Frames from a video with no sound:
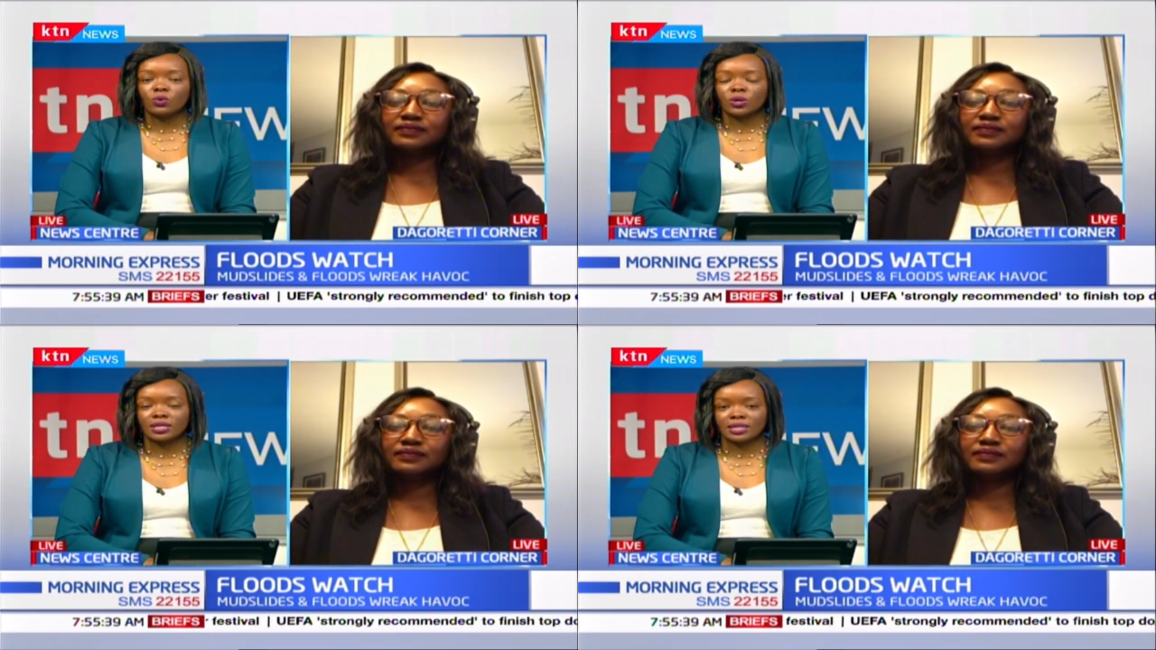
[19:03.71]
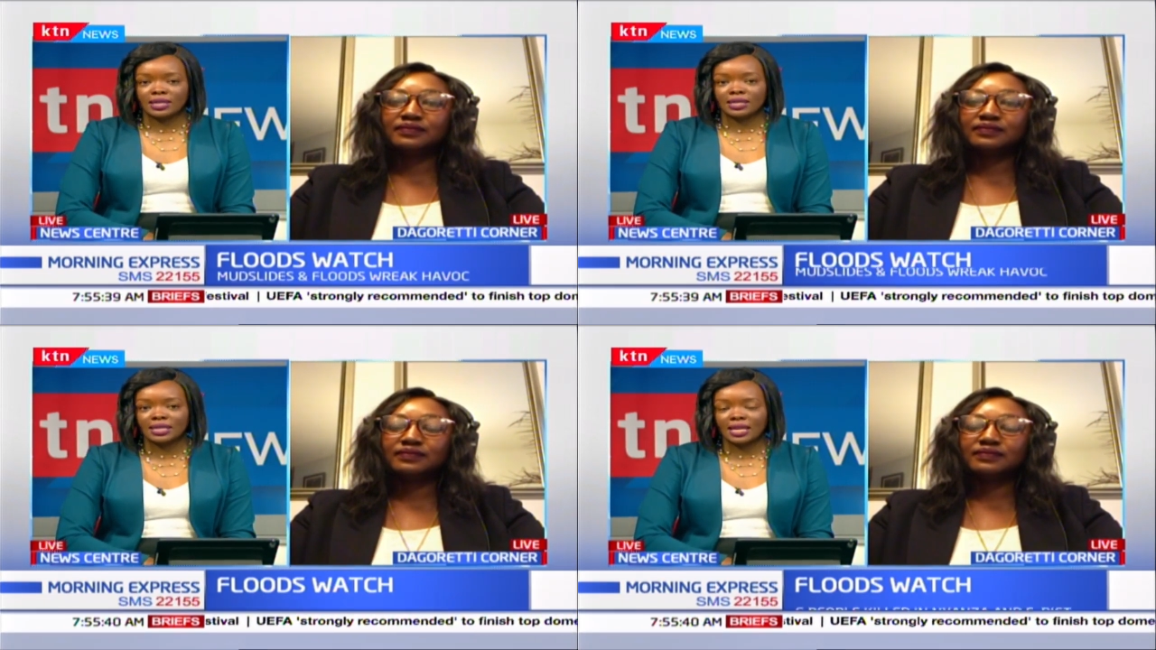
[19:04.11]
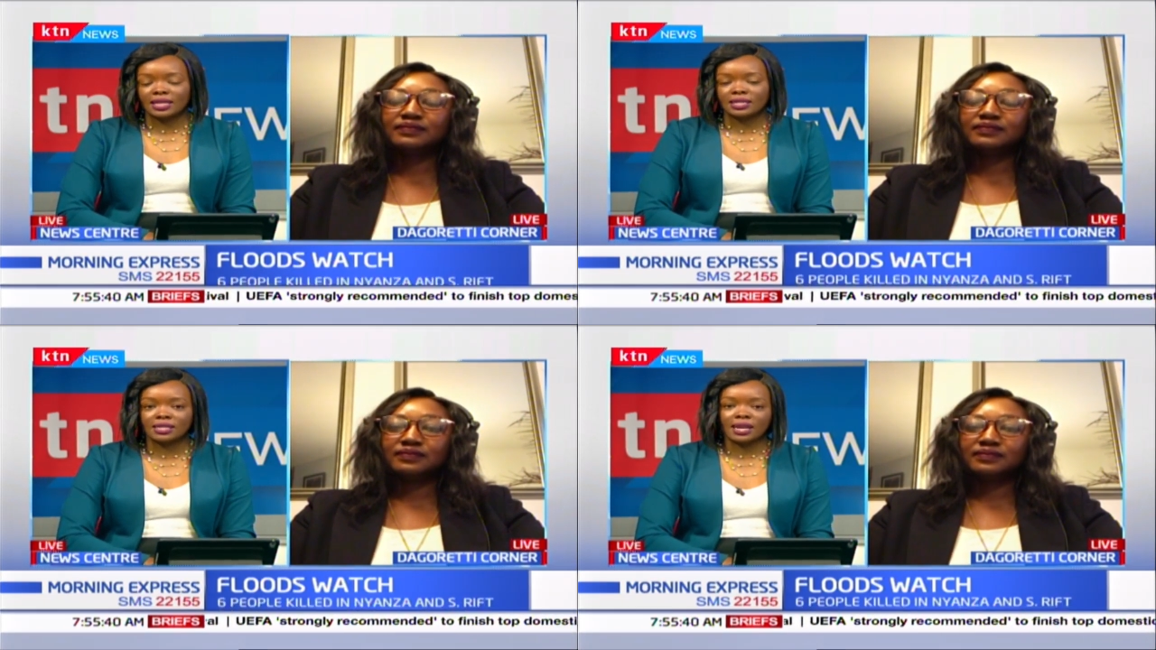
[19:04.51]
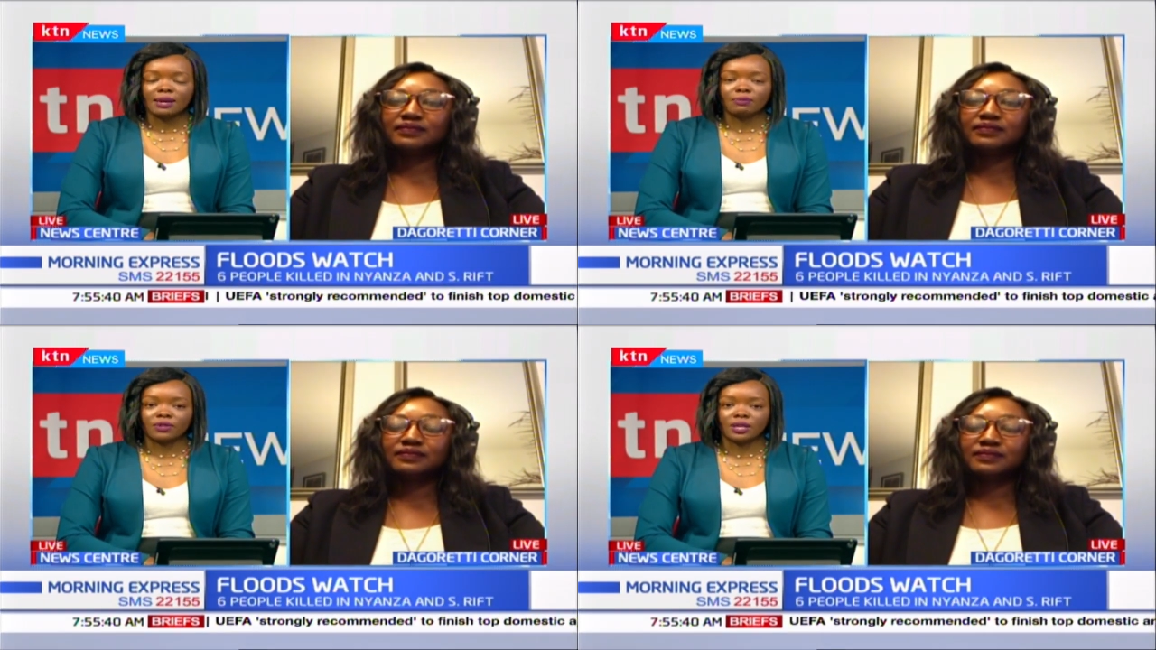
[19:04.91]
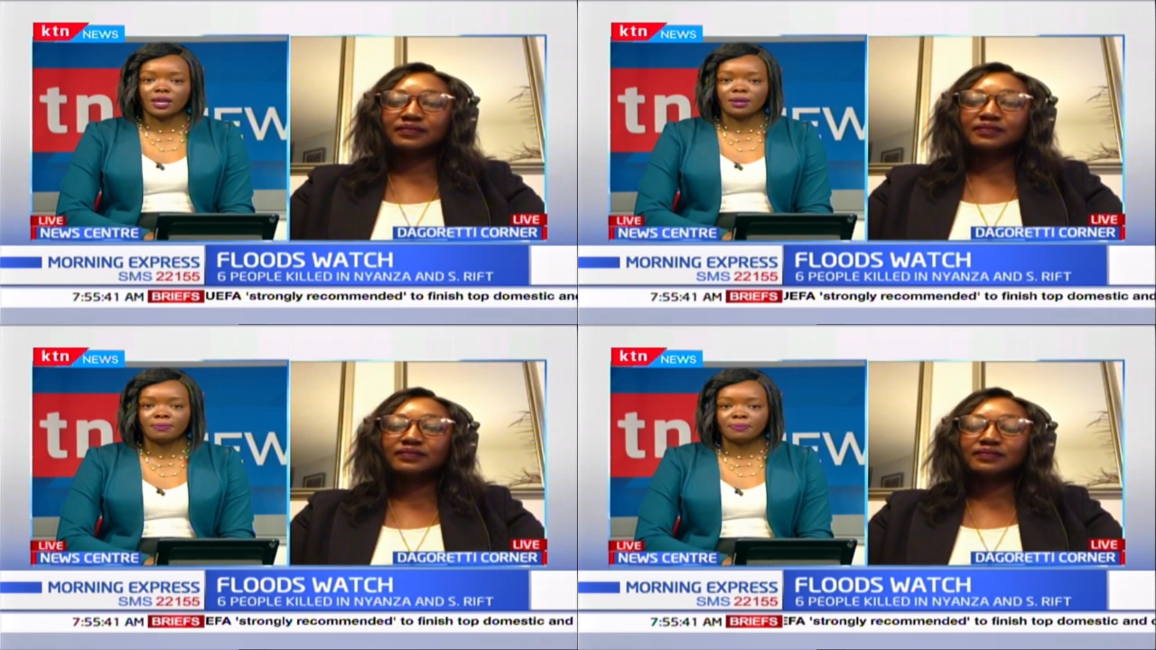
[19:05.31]
Speaker 1: quantities at this time of the
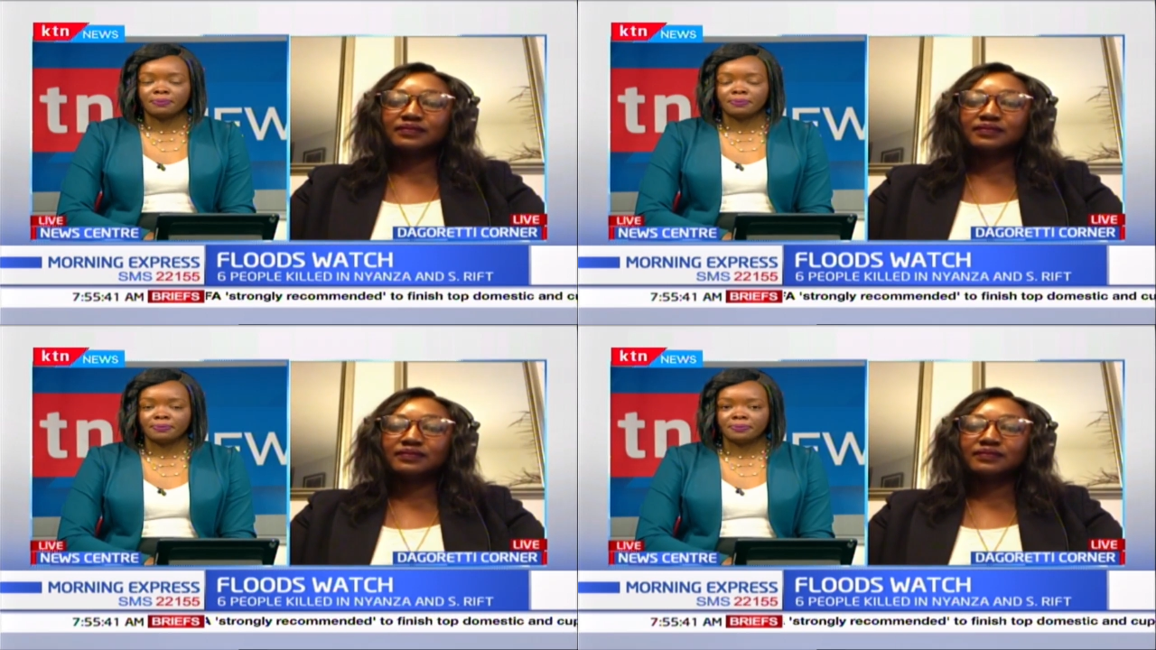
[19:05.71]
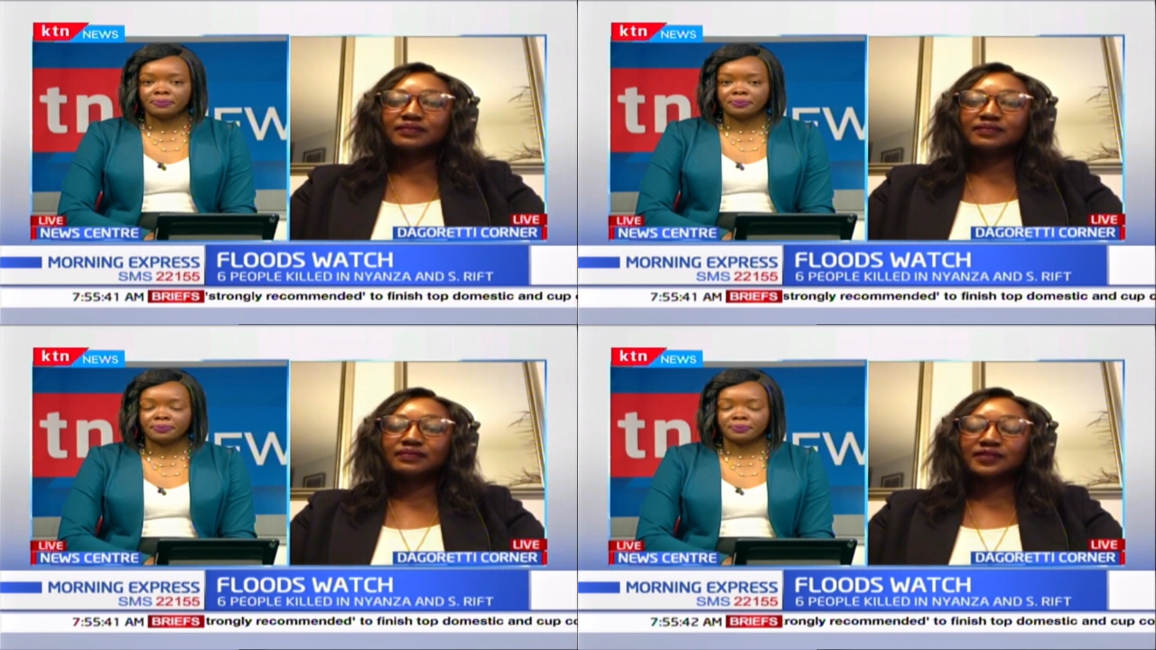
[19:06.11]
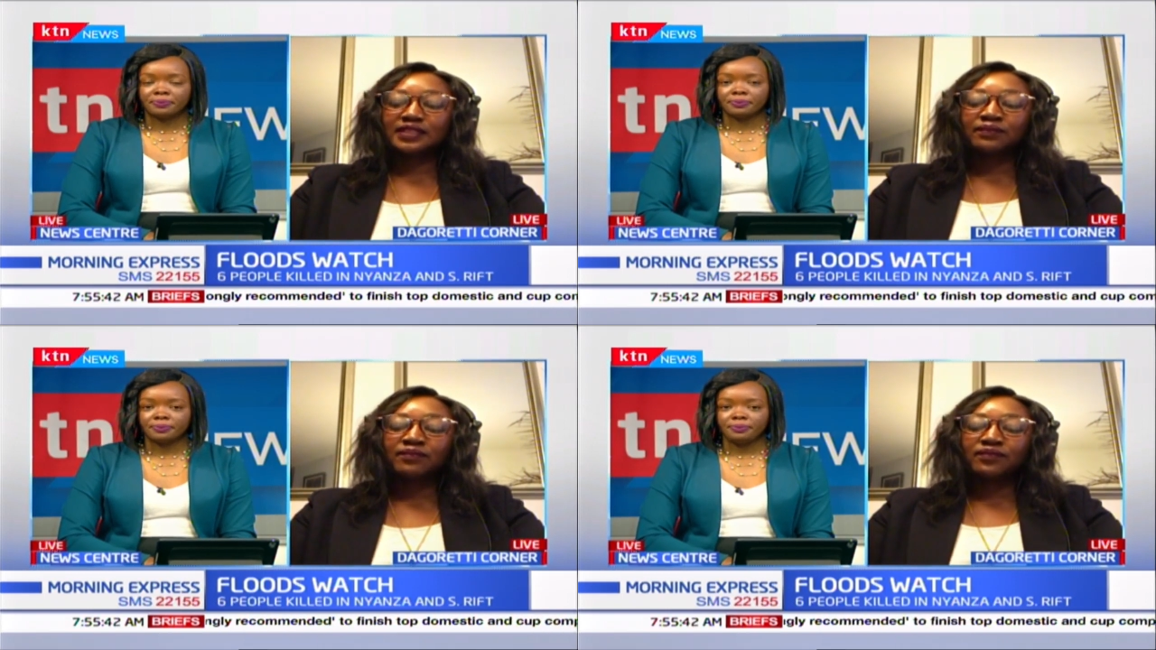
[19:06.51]
year? Mm -hmm.